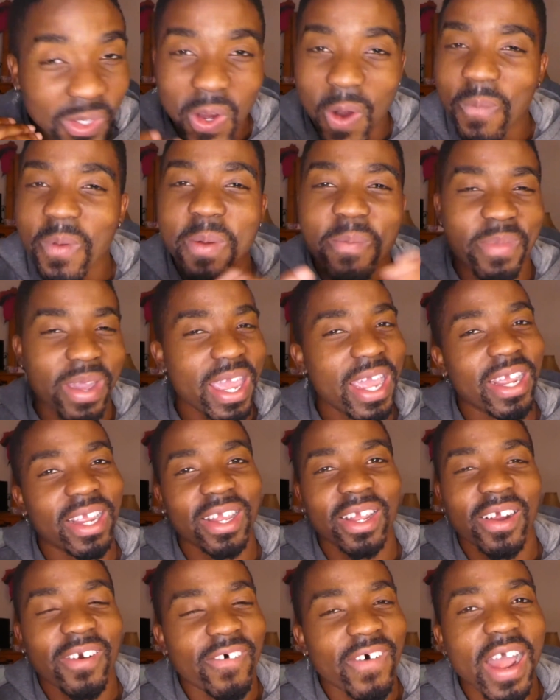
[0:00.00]
coming
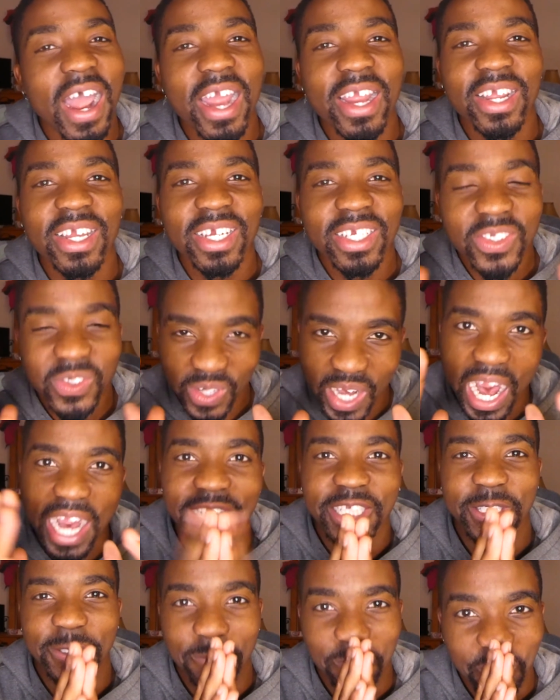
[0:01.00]
back, right? So
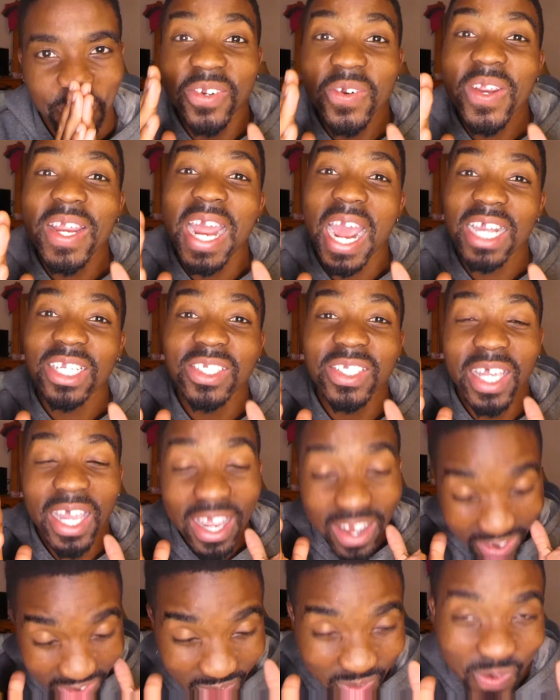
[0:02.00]
guys, do you guys
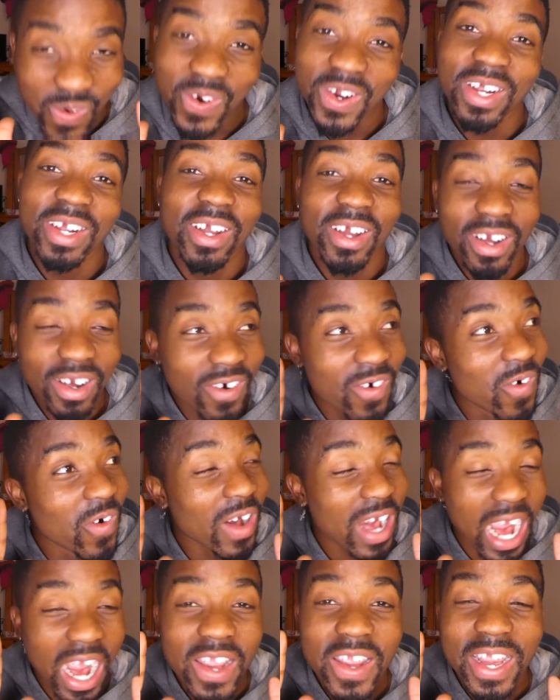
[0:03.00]
know or
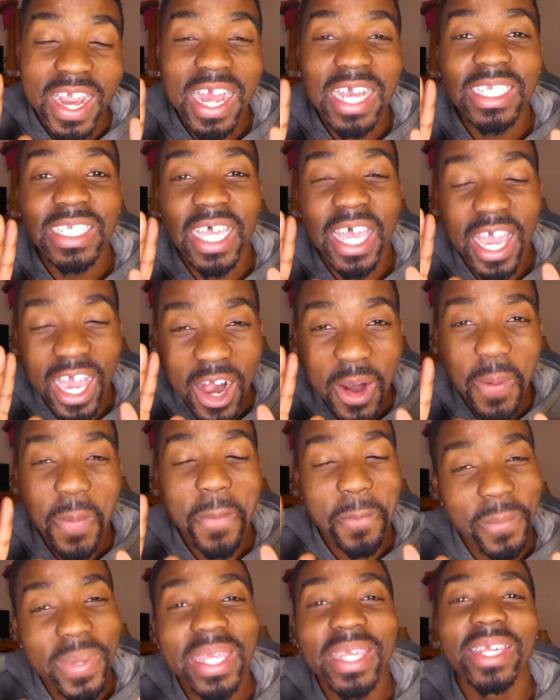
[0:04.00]
can you guys
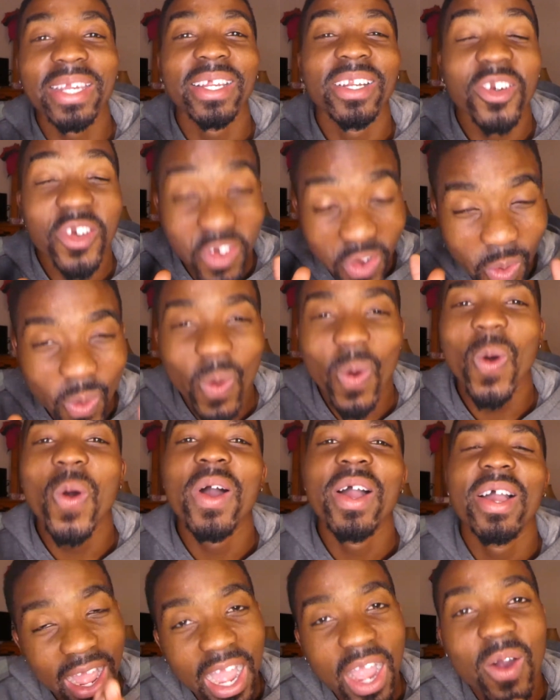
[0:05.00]
help me
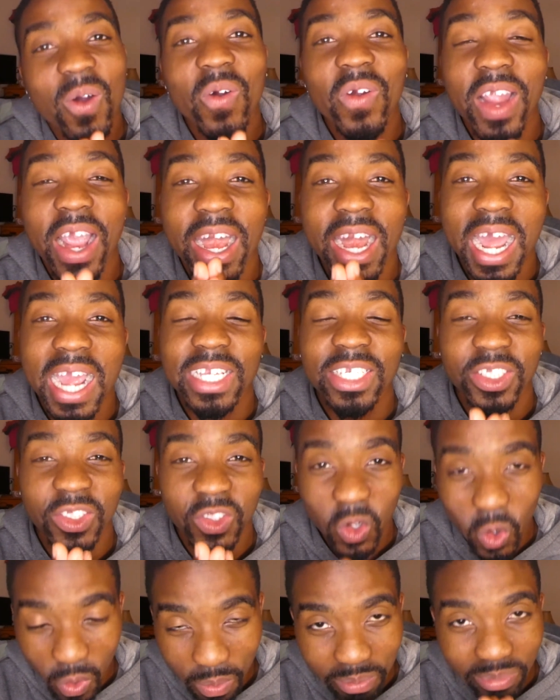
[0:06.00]
know how can I
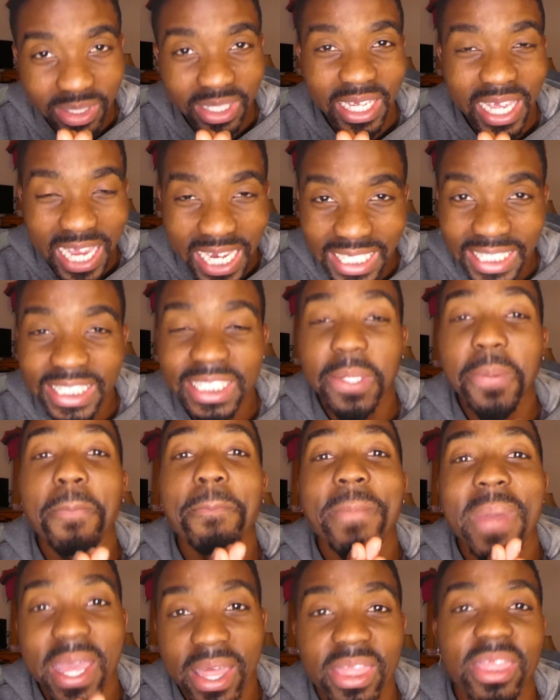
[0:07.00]
stop
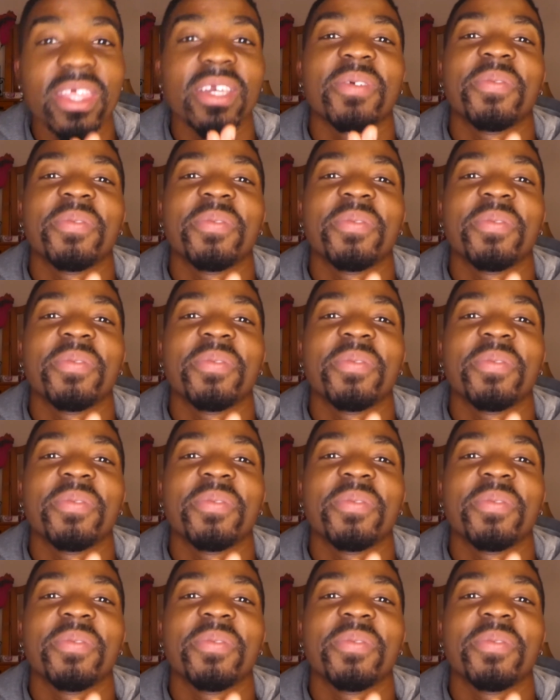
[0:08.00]
eating meat?